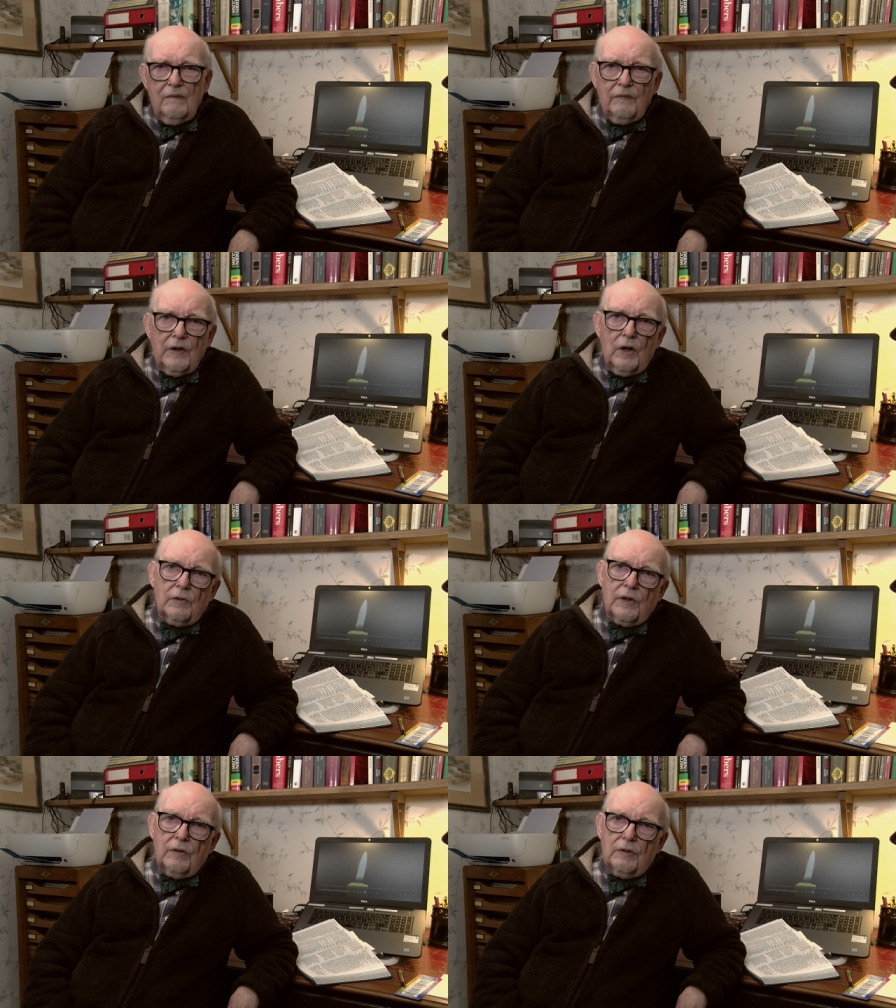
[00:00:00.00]
For
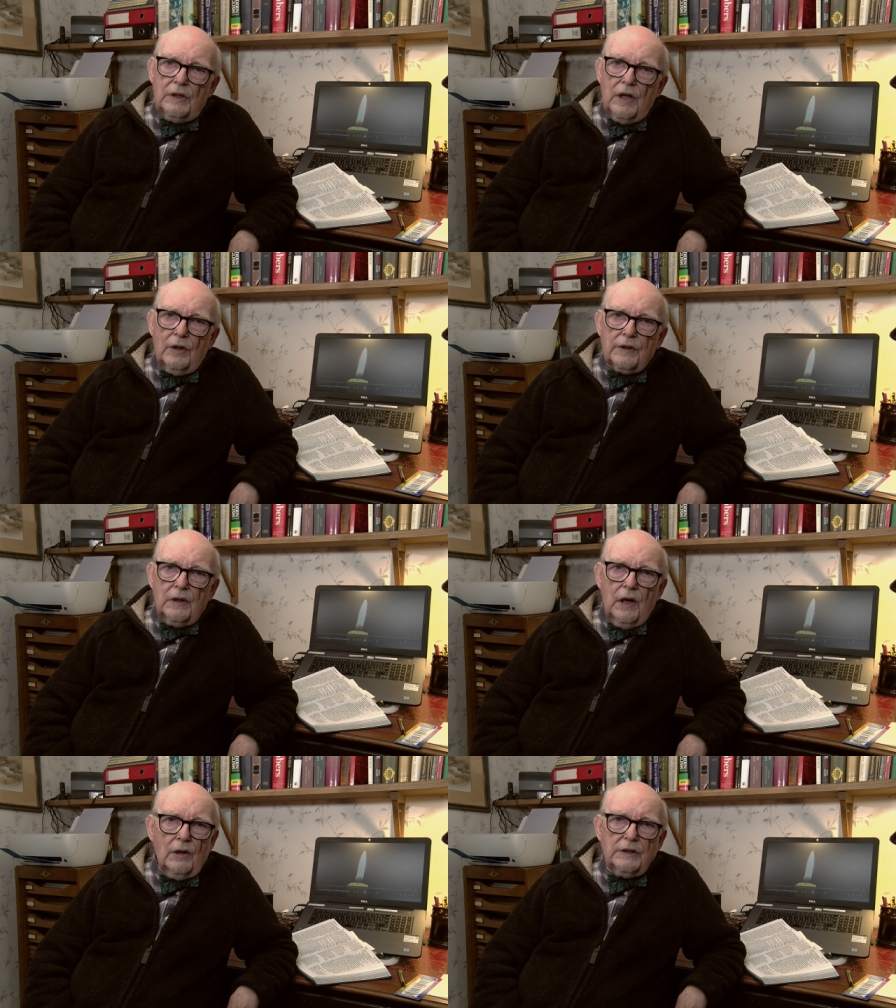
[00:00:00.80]
those who are not
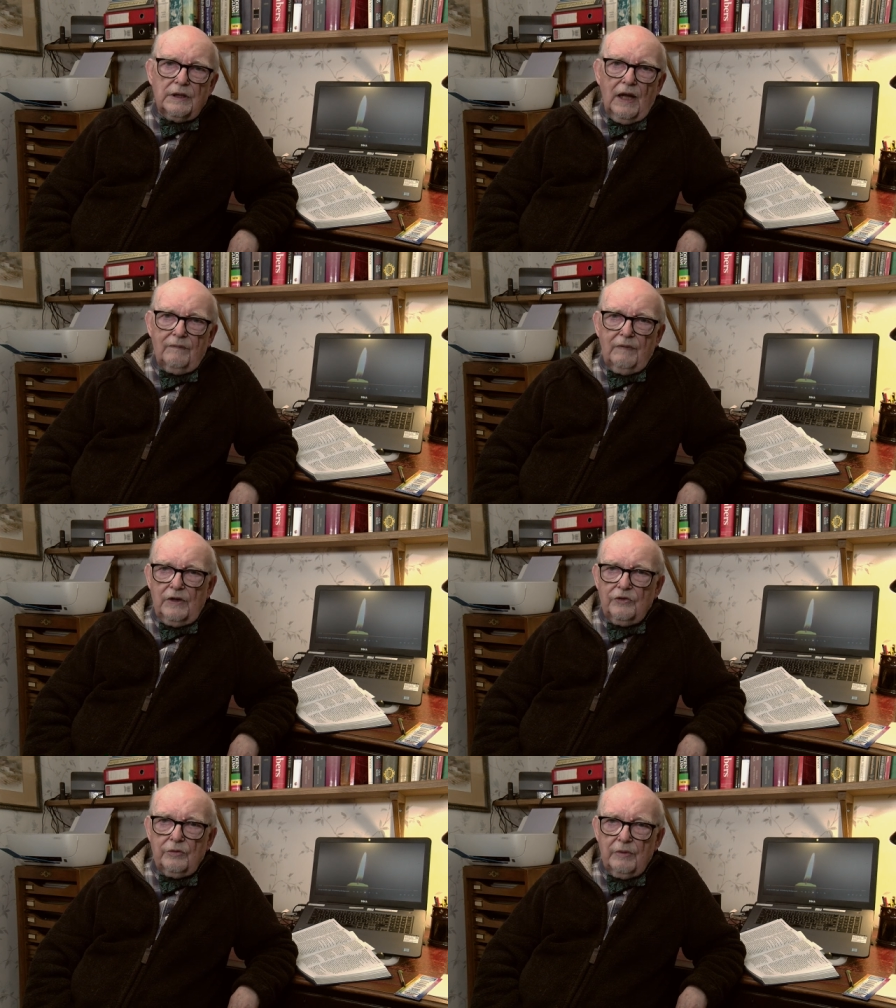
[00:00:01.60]
on an
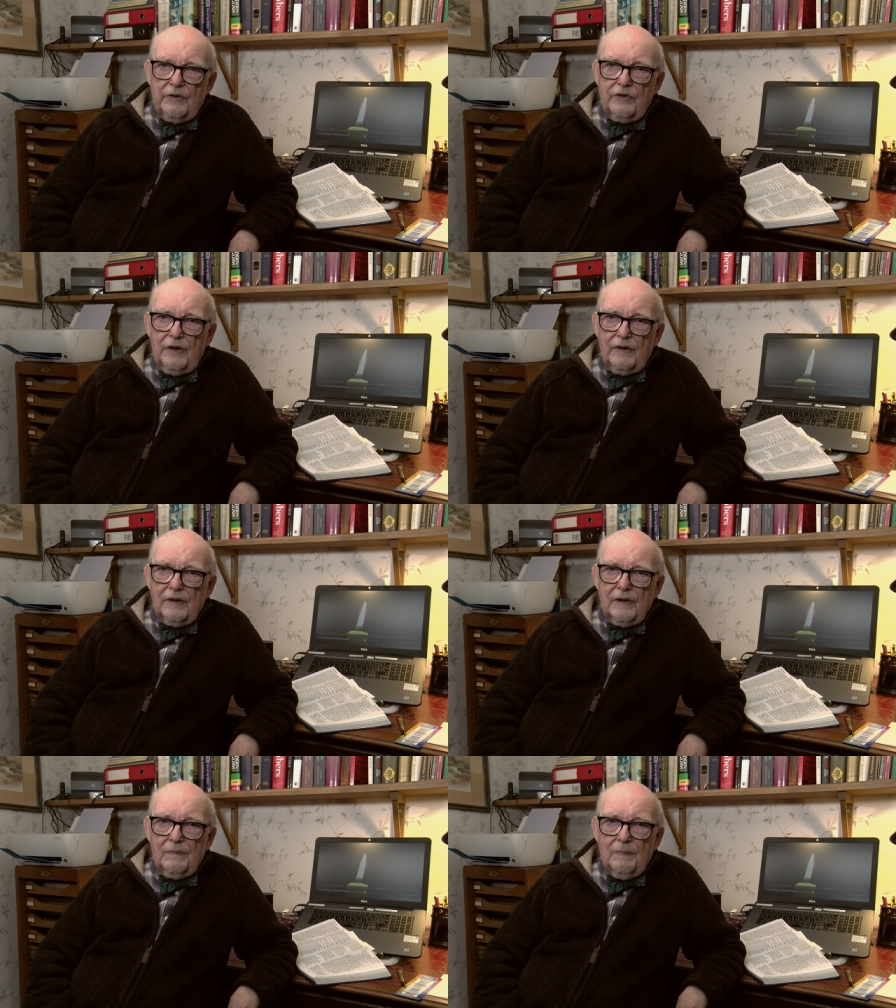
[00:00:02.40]
adventure with
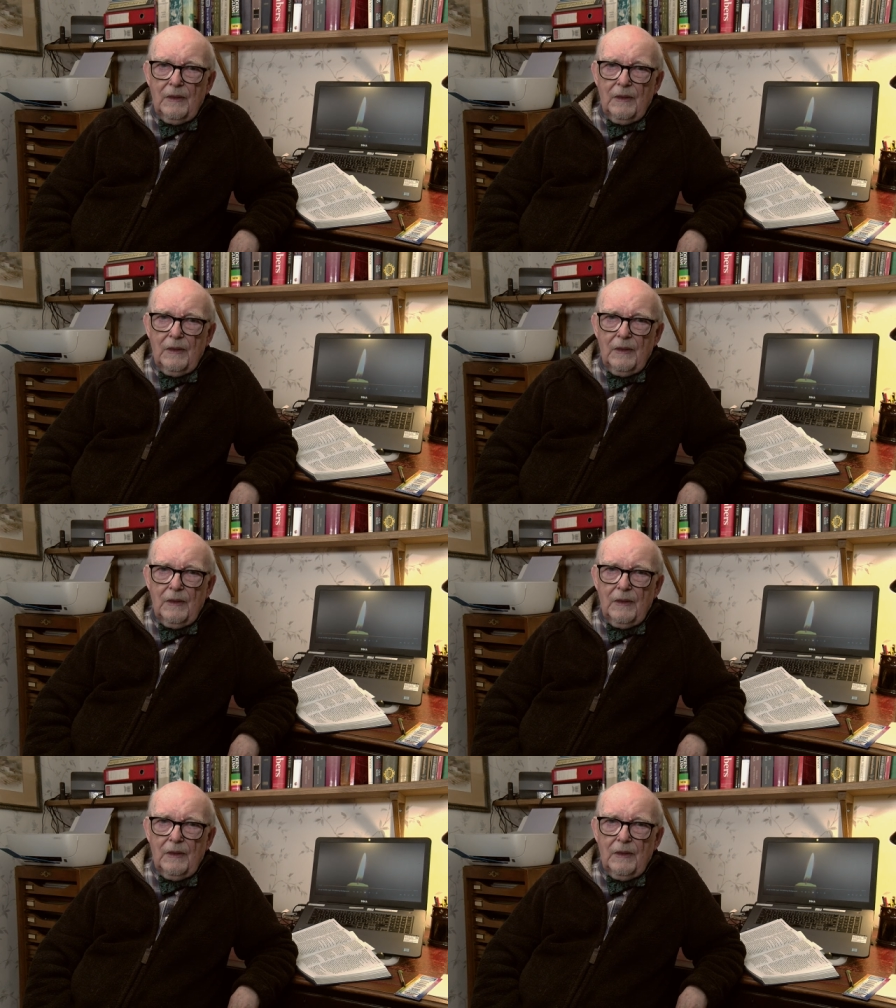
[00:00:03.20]
Jesus,